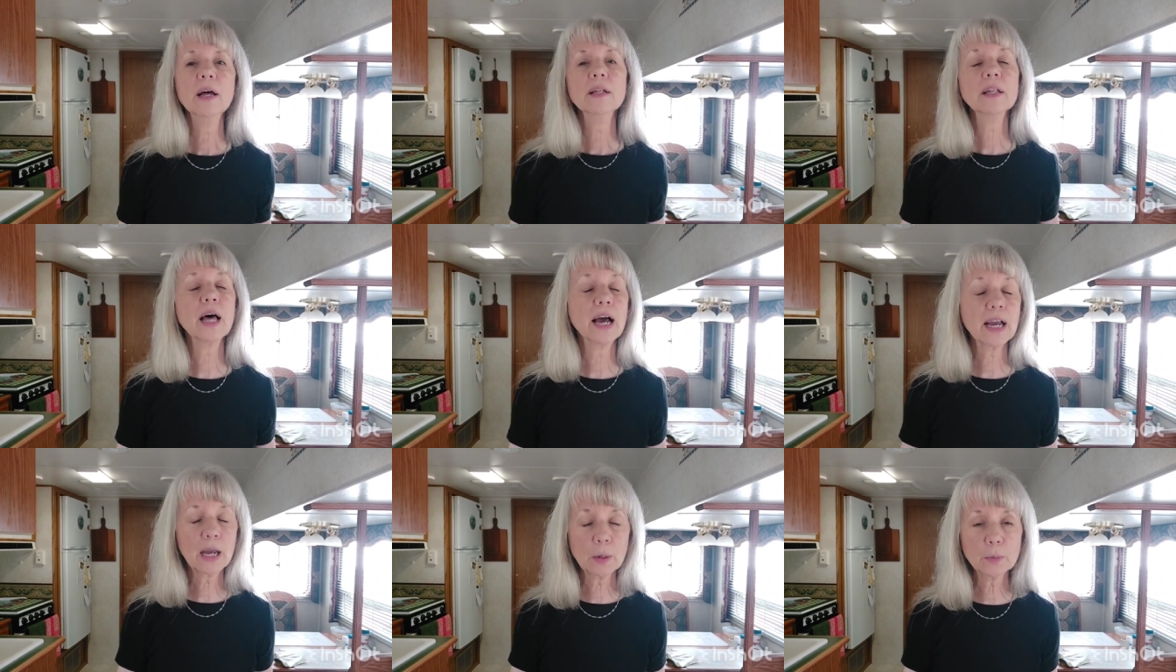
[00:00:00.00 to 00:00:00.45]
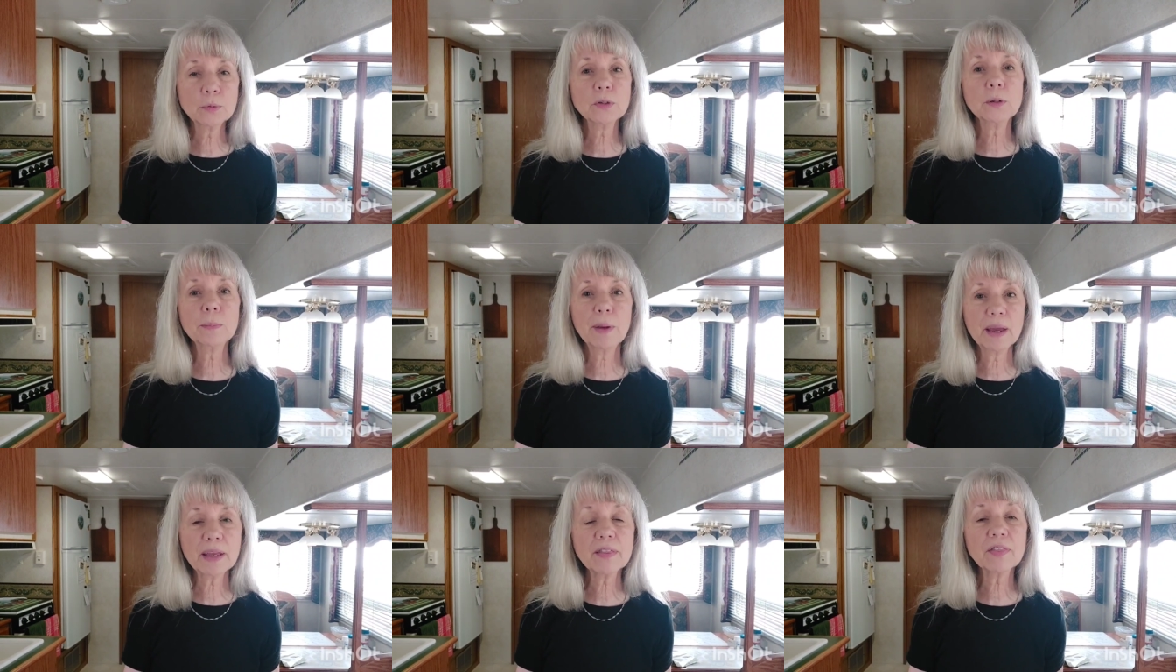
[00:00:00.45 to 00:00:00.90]
Like I
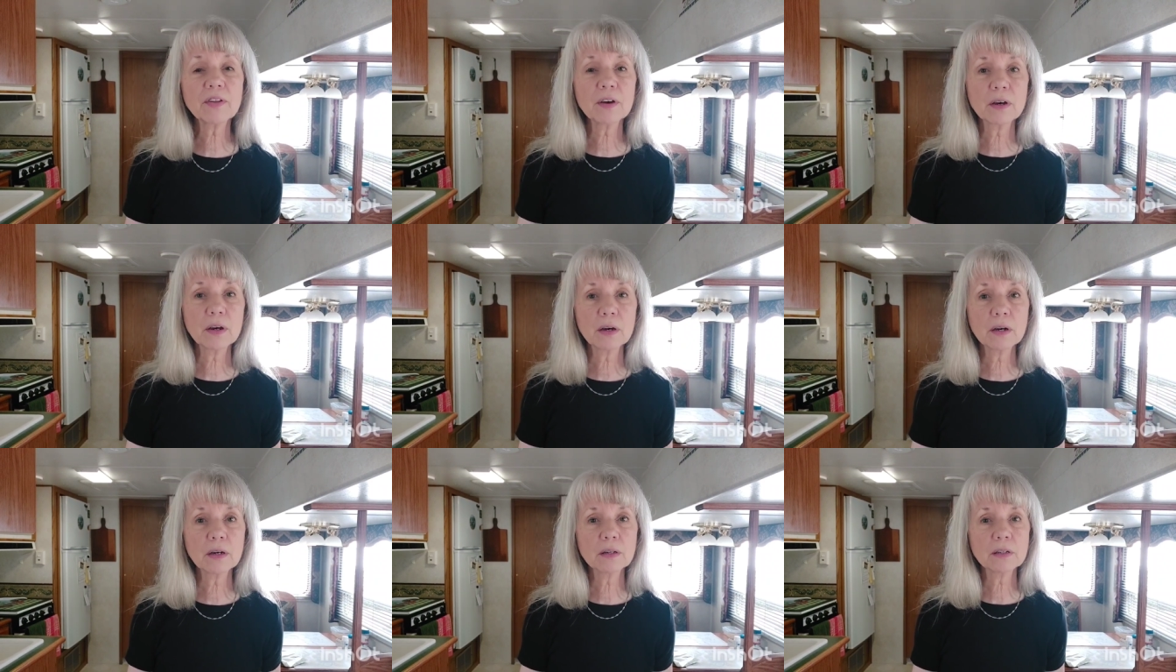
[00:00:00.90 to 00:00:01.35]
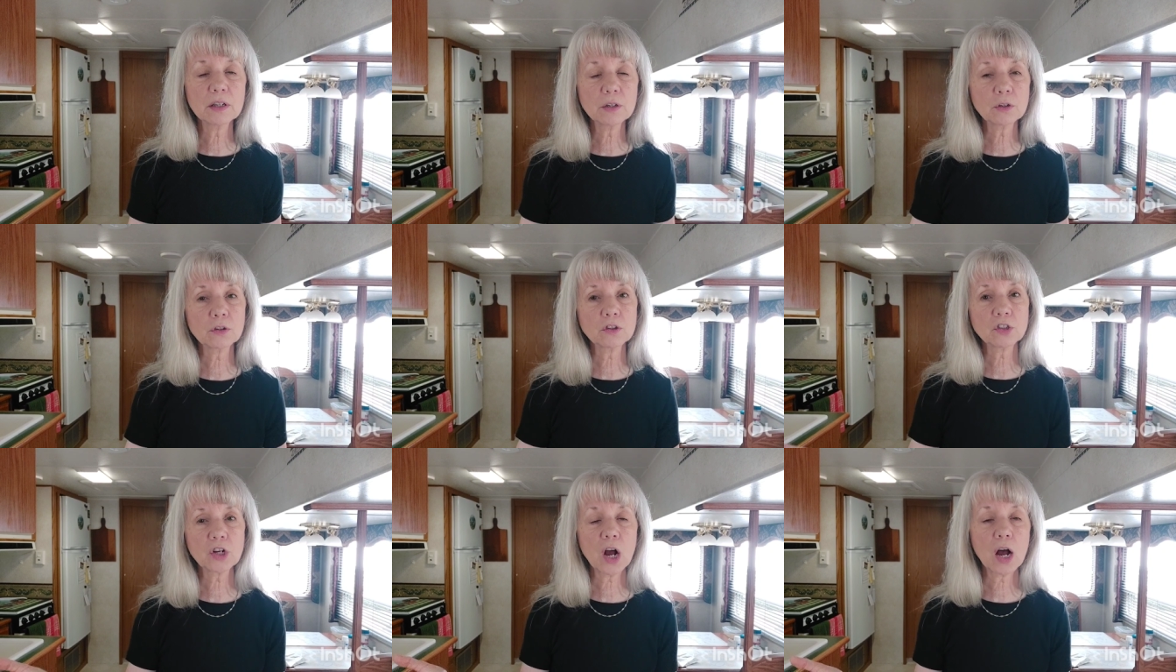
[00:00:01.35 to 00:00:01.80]
would make the
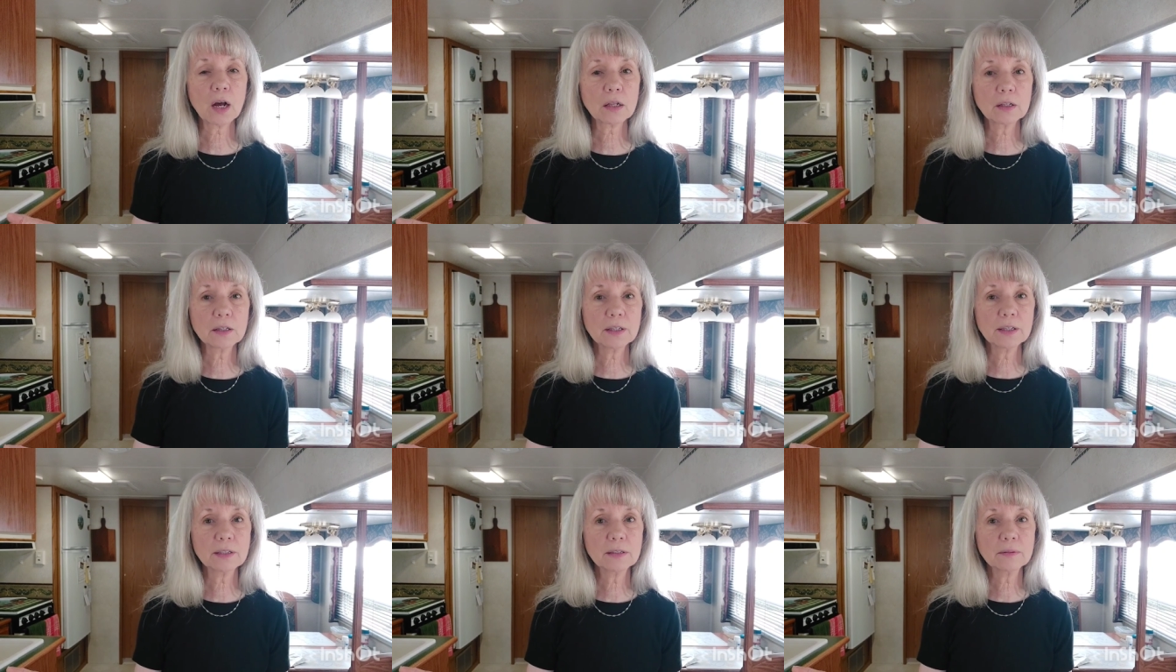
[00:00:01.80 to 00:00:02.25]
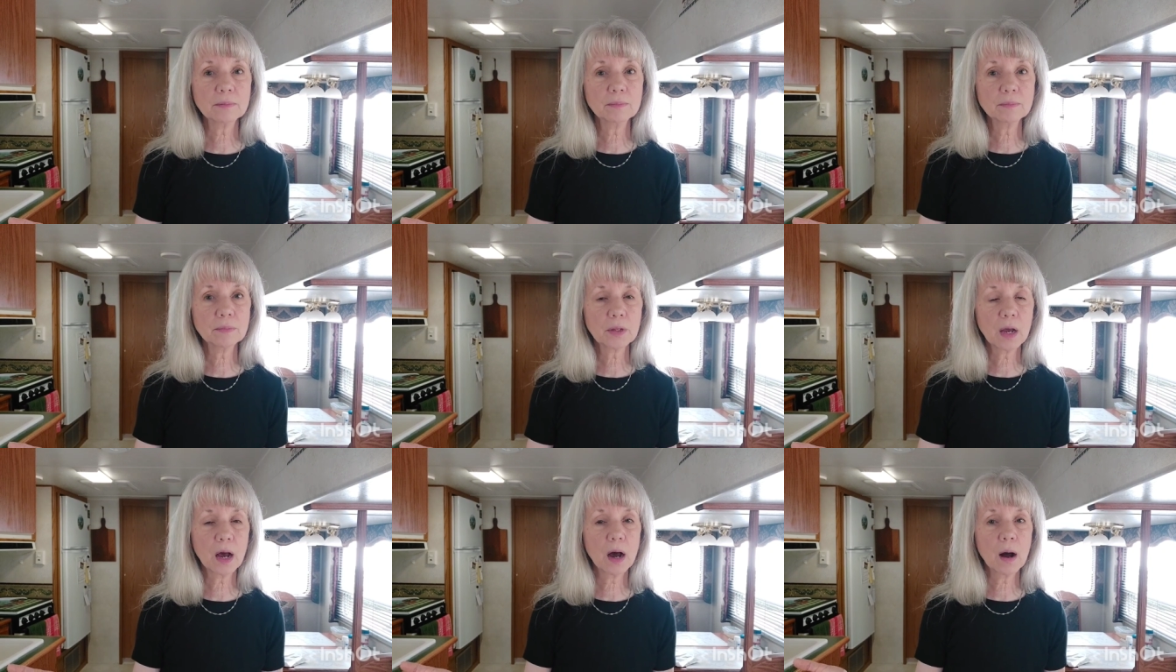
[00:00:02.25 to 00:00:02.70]
little chocolate
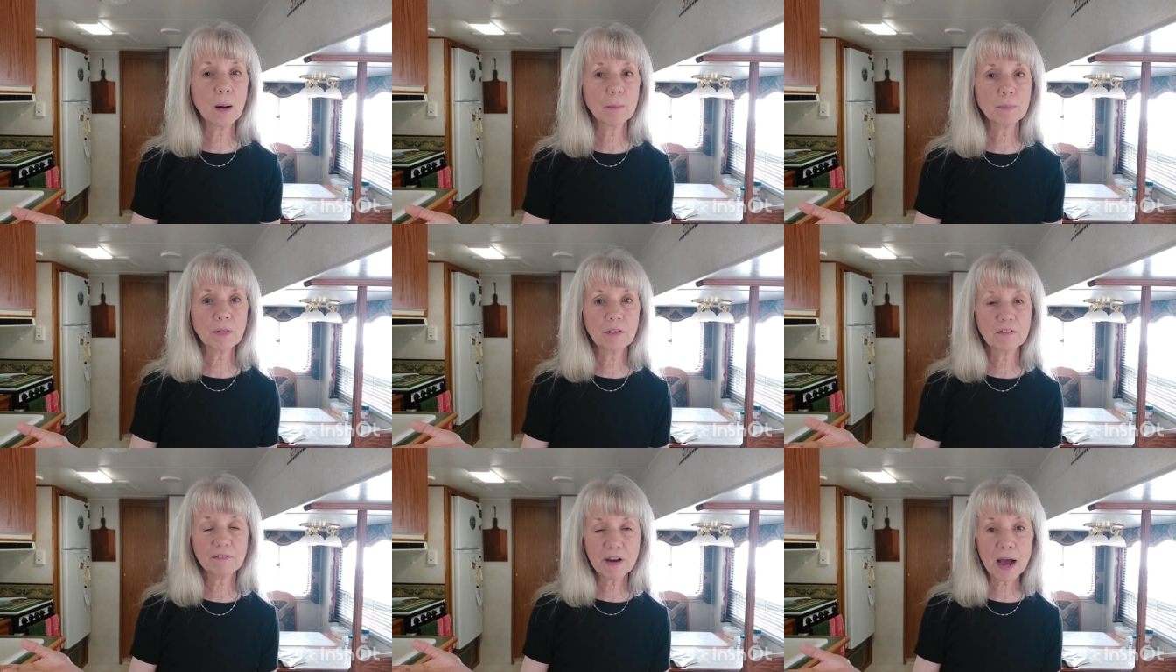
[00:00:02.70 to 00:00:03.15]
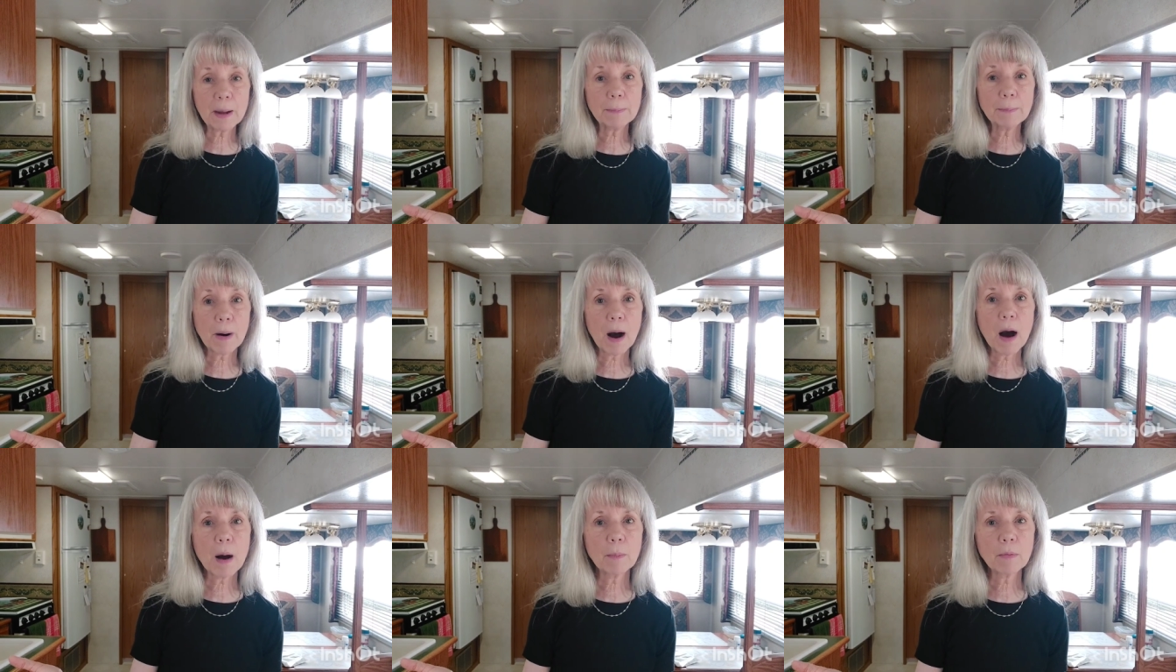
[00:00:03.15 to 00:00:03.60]
um, fat
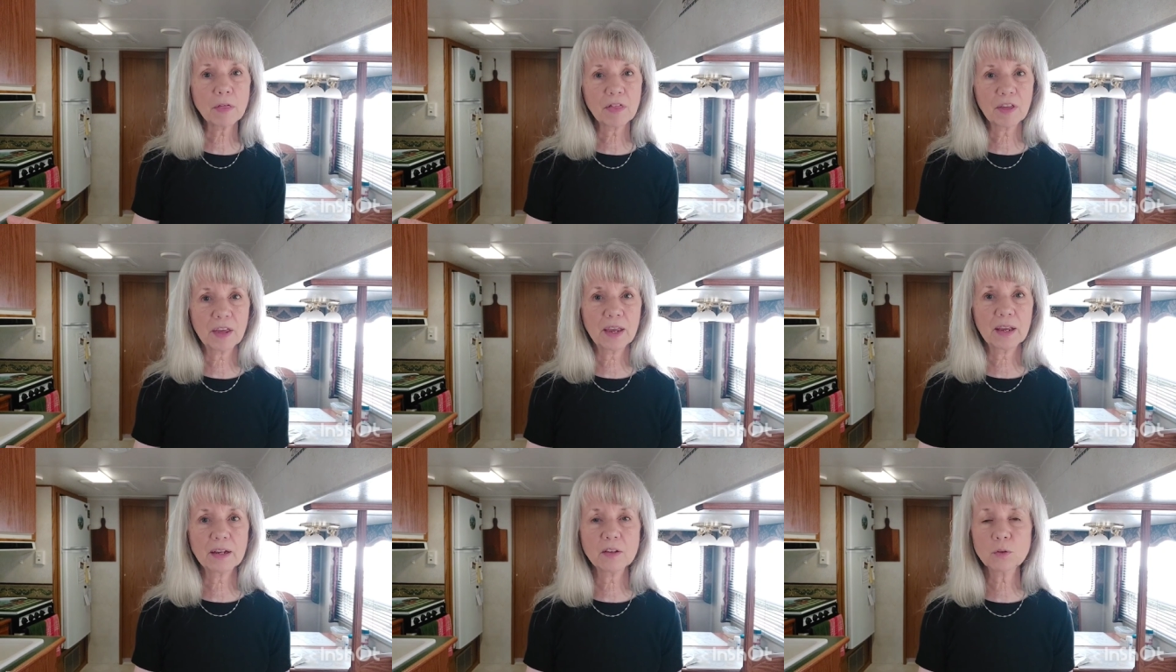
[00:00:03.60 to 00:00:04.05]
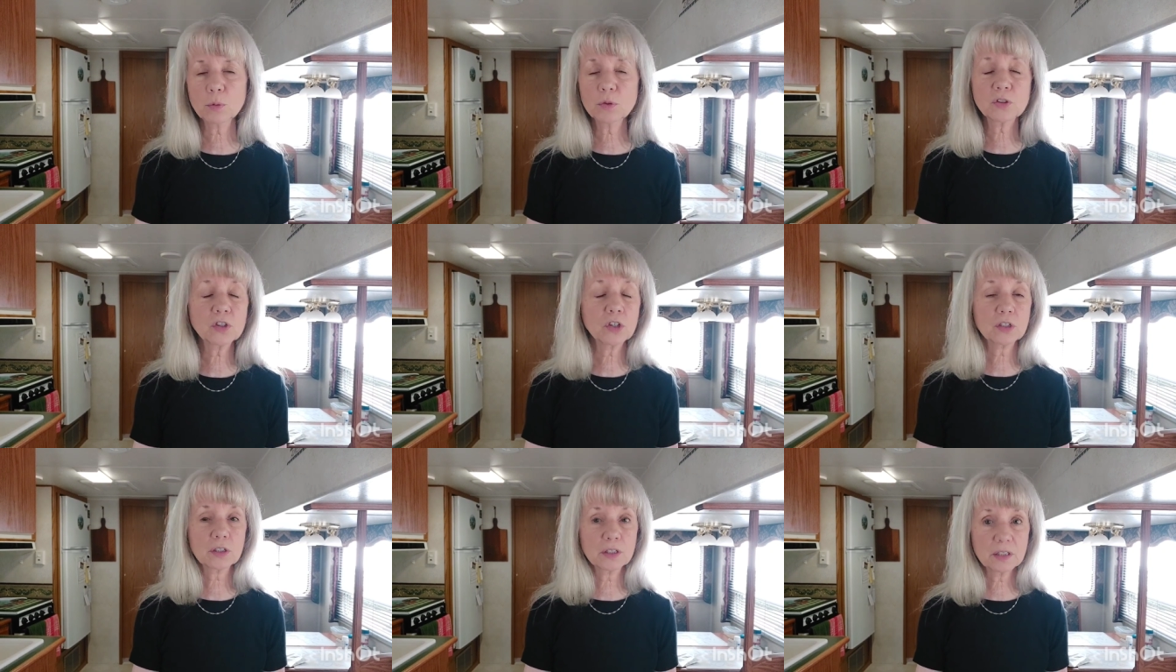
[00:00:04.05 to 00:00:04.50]
bomb things,
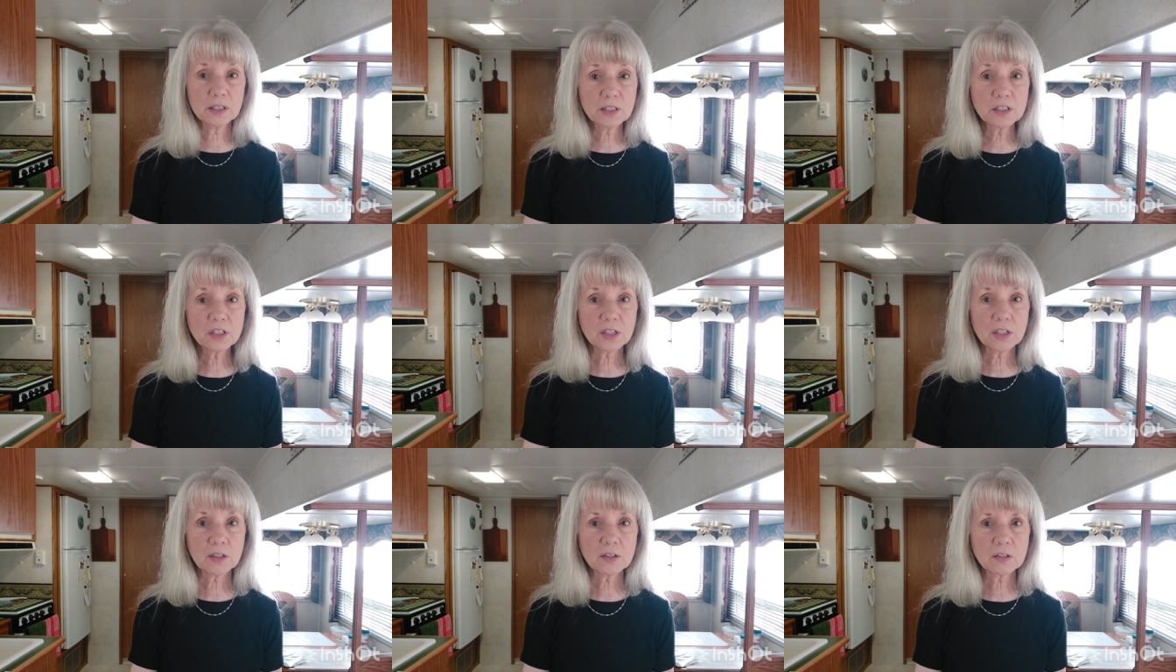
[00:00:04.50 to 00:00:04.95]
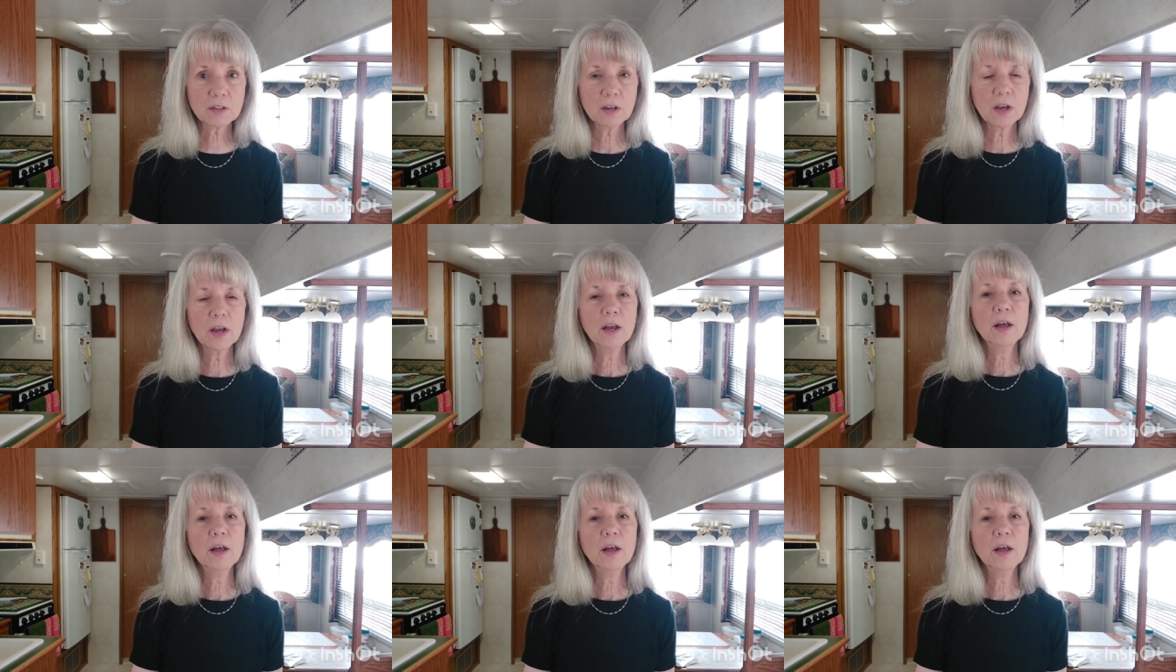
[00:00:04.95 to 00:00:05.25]
which are delicious,